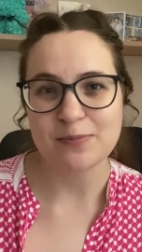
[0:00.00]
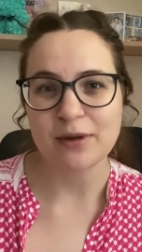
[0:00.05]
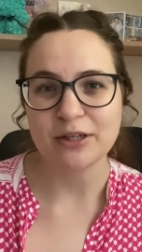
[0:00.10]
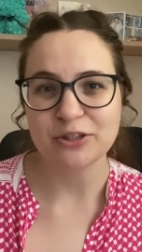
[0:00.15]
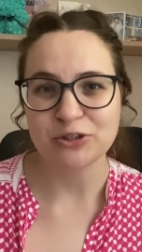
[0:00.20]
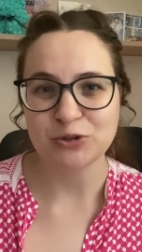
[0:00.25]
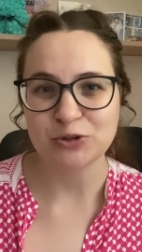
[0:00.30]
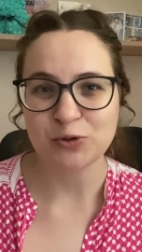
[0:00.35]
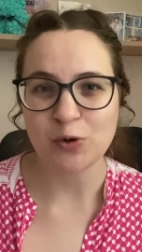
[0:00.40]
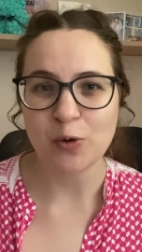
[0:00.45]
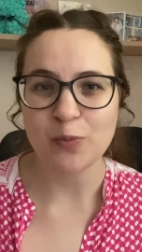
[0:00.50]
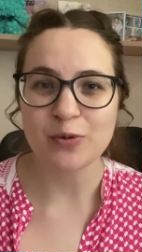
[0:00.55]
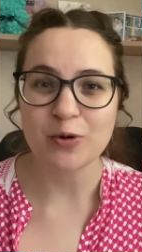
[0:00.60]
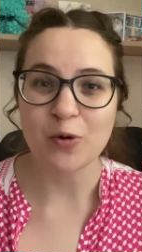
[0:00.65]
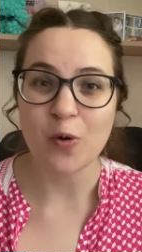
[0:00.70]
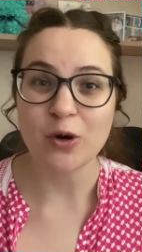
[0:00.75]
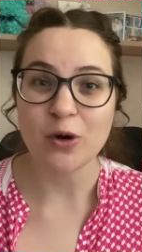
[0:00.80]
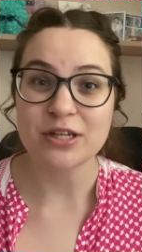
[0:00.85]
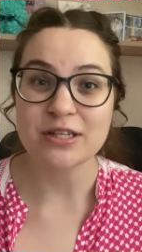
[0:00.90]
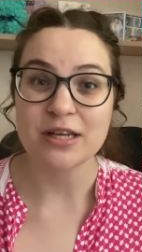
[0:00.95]
My shop
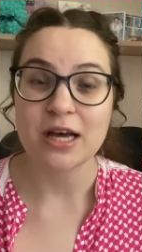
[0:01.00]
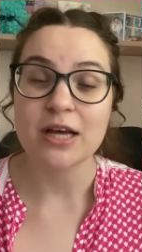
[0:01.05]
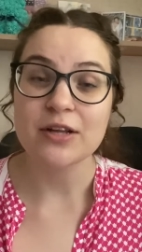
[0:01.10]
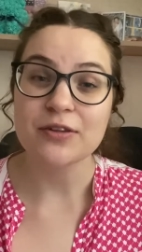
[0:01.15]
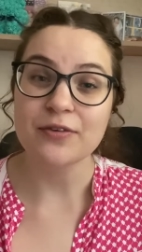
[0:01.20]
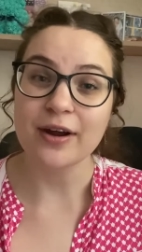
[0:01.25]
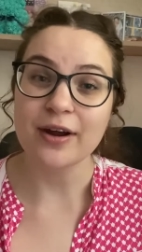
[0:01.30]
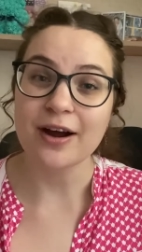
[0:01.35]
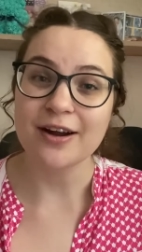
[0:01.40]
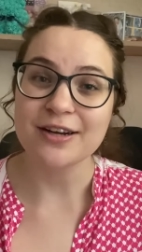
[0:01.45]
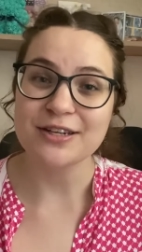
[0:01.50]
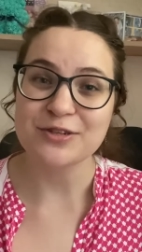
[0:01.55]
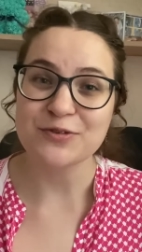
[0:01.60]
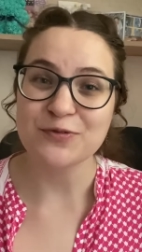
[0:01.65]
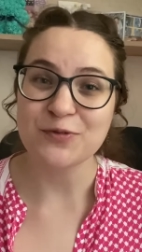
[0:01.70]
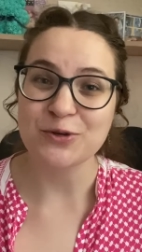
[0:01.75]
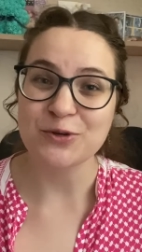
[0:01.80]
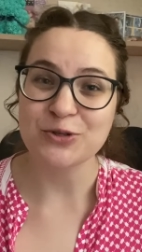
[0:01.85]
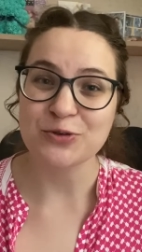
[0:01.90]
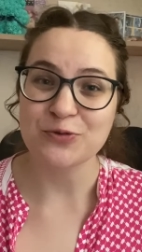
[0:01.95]
got
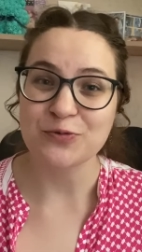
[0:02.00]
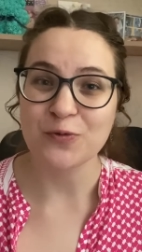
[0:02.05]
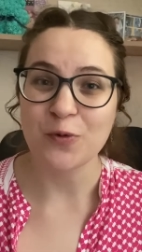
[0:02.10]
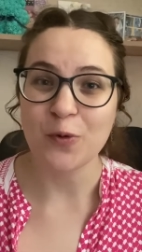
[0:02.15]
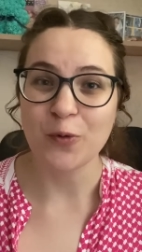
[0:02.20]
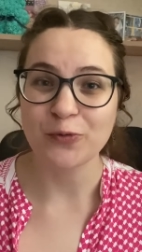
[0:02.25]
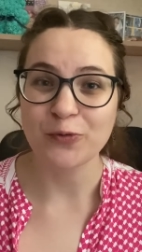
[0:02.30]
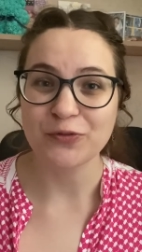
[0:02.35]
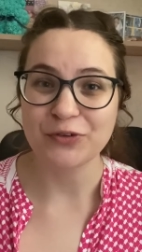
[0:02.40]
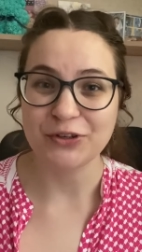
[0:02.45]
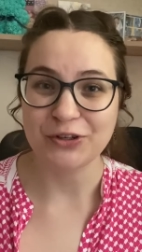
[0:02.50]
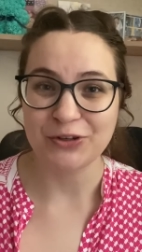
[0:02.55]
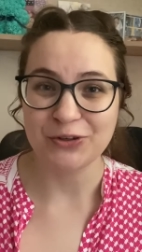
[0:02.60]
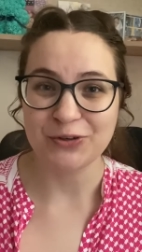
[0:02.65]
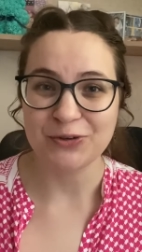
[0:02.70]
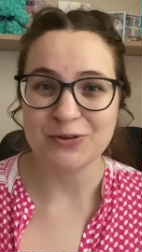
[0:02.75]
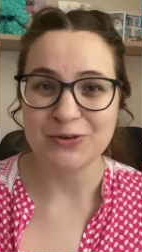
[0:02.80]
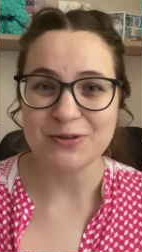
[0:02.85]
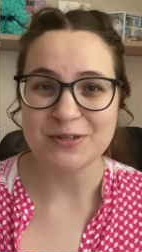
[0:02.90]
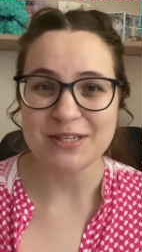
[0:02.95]
344
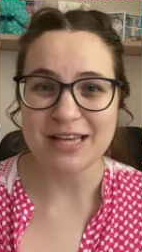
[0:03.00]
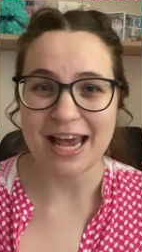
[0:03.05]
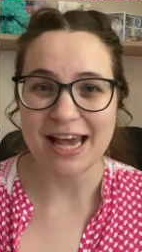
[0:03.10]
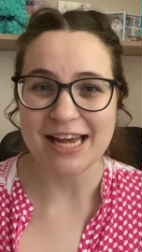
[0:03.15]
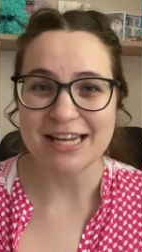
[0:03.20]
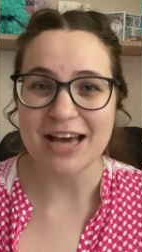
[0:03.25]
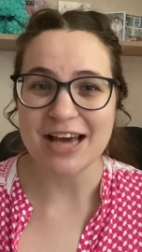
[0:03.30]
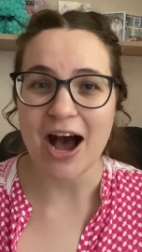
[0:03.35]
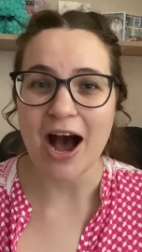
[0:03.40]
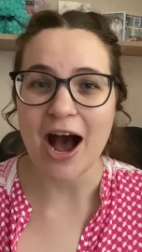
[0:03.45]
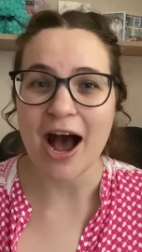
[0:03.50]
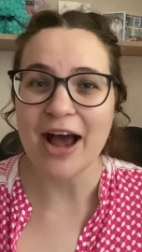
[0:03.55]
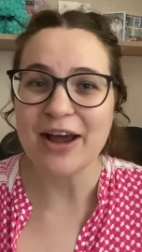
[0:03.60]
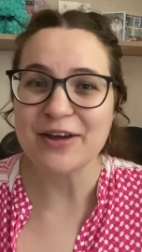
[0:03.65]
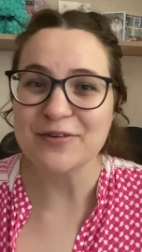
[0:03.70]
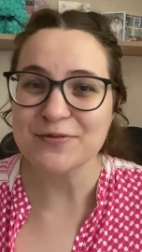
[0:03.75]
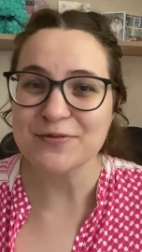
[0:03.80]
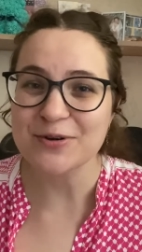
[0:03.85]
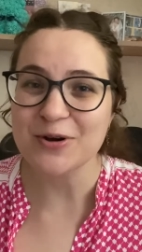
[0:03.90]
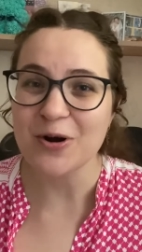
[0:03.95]
views and
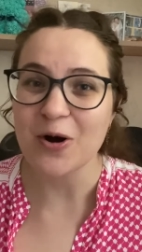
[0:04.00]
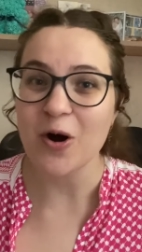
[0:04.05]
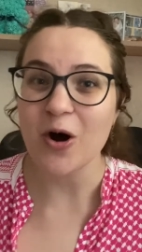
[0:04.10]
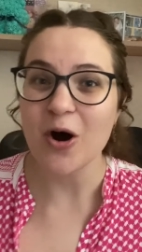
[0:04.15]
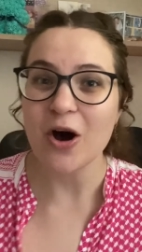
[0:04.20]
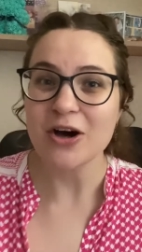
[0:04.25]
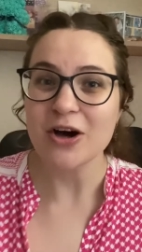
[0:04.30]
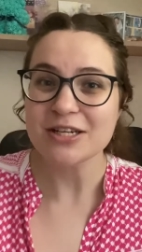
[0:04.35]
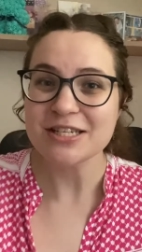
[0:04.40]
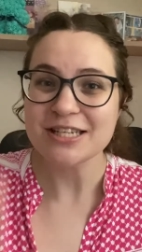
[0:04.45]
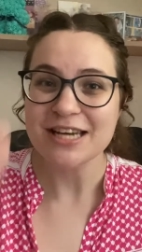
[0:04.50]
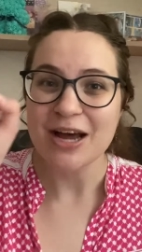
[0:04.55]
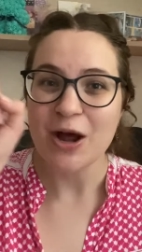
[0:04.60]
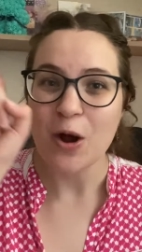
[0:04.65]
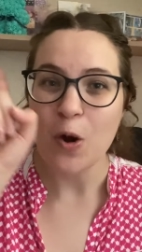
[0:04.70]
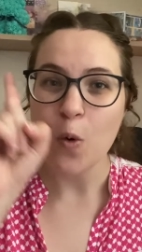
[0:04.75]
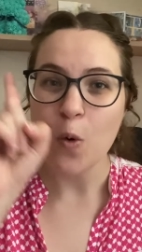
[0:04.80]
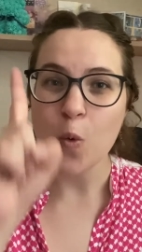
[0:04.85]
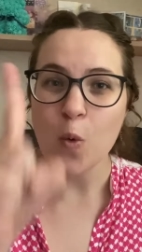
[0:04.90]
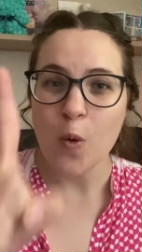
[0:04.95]
I've got
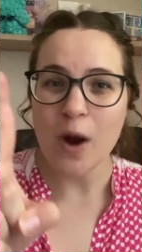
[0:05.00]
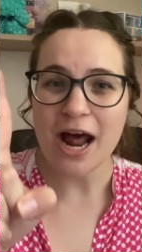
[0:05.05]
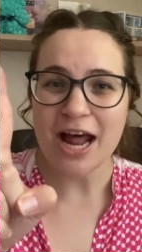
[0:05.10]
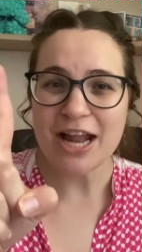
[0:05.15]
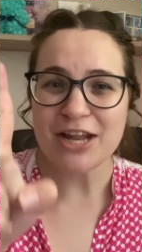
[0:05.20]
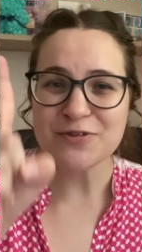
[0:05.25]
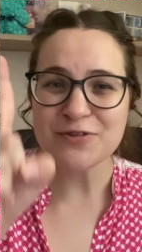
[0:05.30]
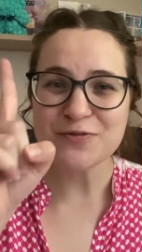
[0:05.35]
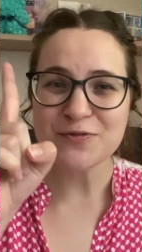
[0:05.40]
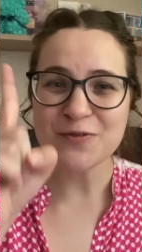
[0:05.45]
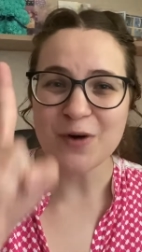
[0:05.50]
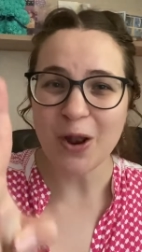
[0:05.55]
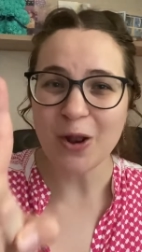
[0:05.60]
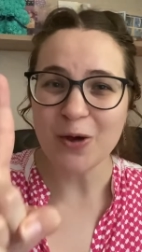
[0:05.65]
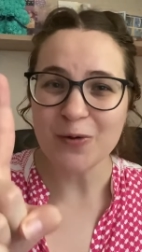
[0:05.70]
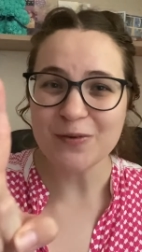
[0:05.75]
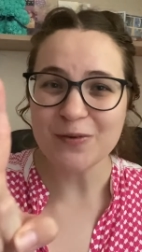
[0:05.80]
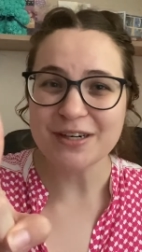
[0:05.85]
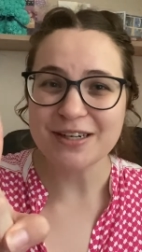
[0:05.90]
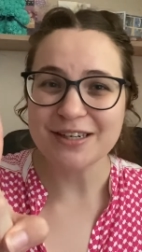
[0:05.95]
one
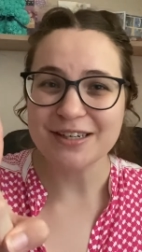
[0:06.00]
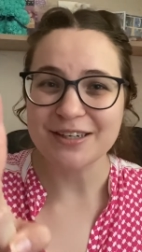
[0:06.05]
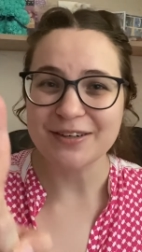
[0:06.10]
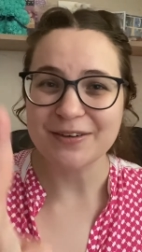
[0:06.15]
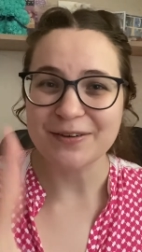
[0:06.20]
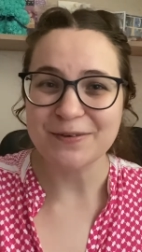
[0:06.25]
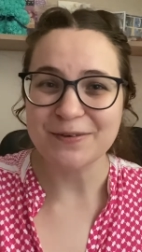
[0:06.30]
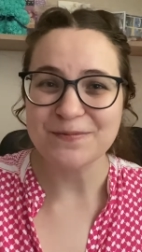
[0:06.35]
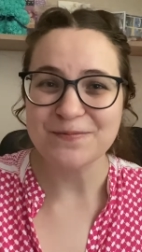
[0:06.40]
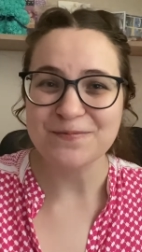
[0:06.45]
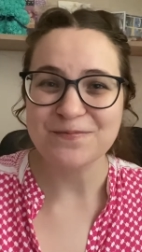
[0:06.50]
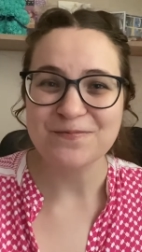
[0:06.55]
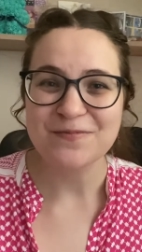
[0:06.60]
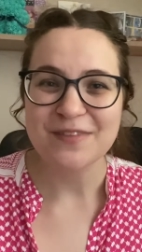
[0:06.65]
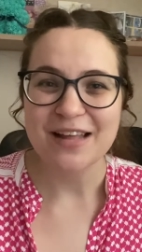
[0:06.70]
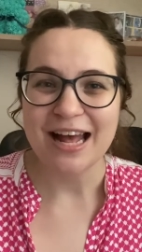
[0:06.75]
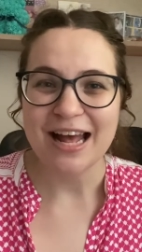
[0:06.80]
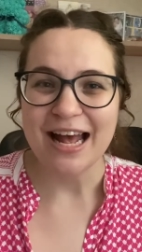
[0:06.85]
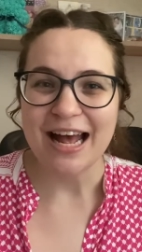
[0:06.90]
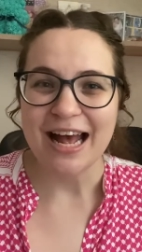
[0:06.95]
follower.
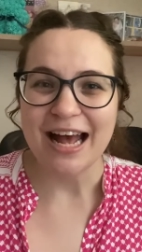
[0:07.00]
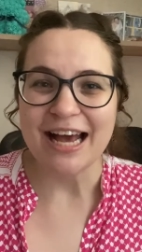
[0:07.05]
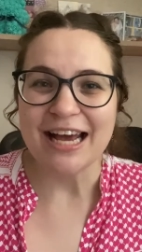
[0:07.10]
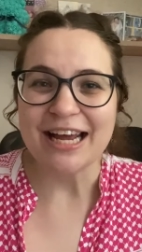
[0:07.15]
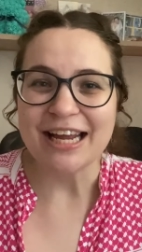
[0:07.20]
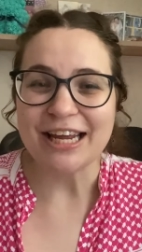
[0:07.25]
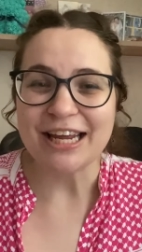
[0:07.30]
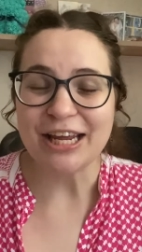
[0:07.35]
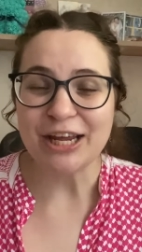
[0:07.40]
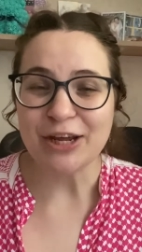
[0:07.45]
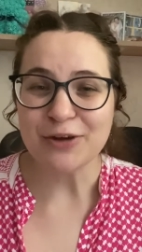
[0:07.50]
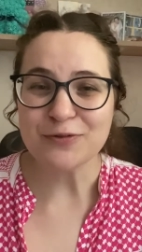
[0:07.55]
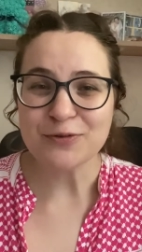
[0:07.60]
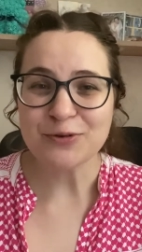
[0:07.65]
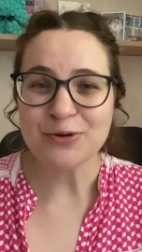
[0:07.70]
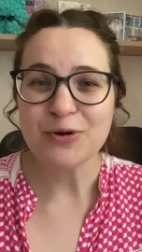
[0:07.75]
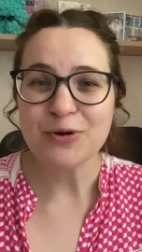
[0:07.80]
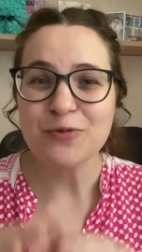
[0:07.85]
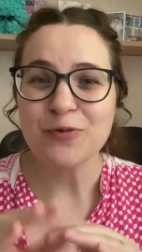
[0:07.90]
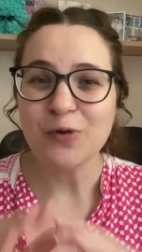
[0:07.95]
If
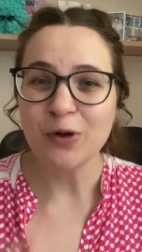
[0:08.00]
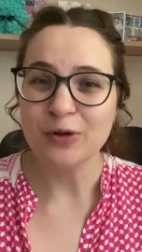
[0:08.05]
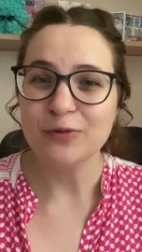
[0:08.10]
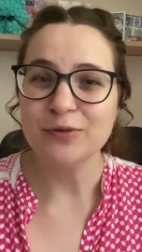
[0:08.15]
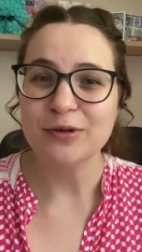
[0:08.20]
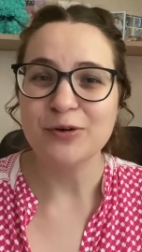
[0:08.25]
you're a follower